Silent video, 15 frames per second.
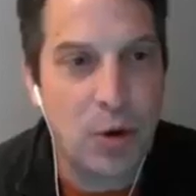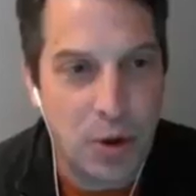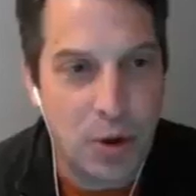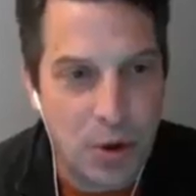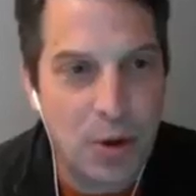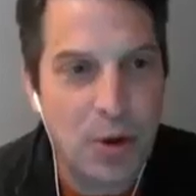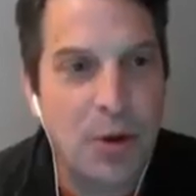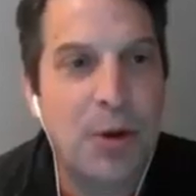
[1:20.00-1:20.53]
they're going
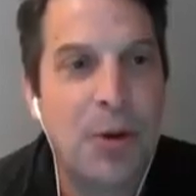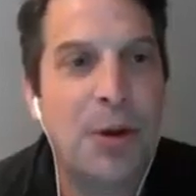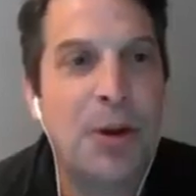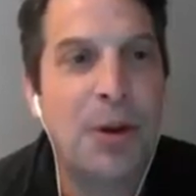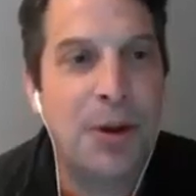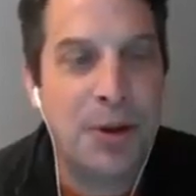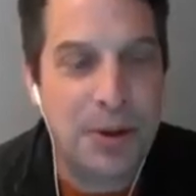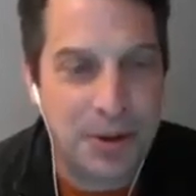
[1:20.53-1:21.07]
to look at
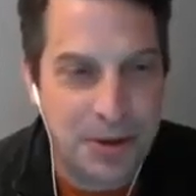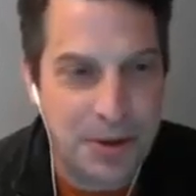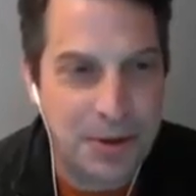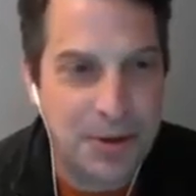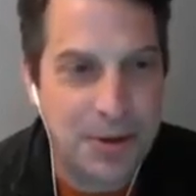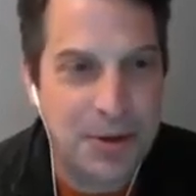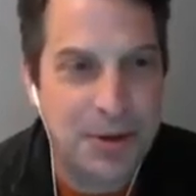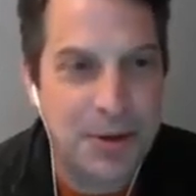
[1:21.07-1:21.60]
their
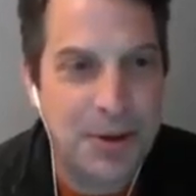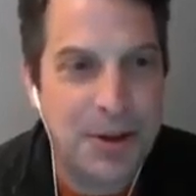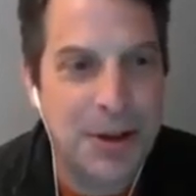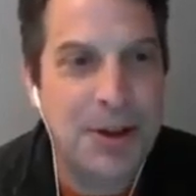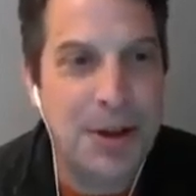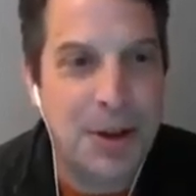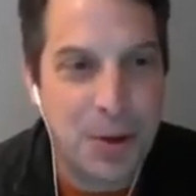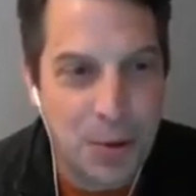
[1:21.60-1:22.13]
phone like
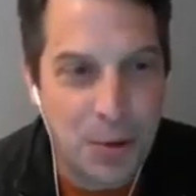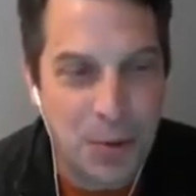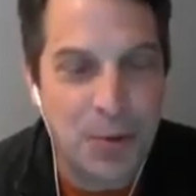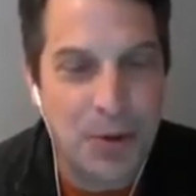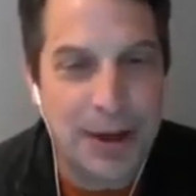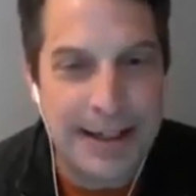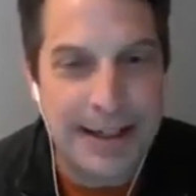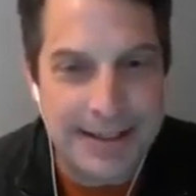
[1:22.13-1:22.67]
this,
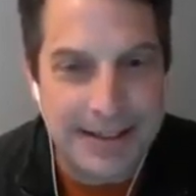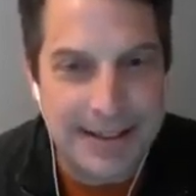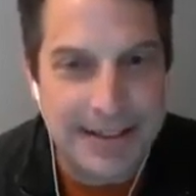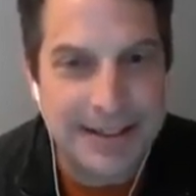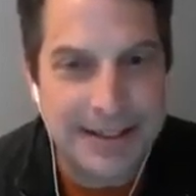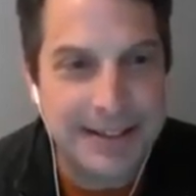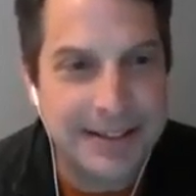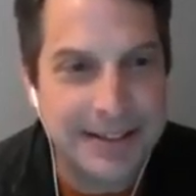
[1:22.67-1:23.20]
and they're going to take the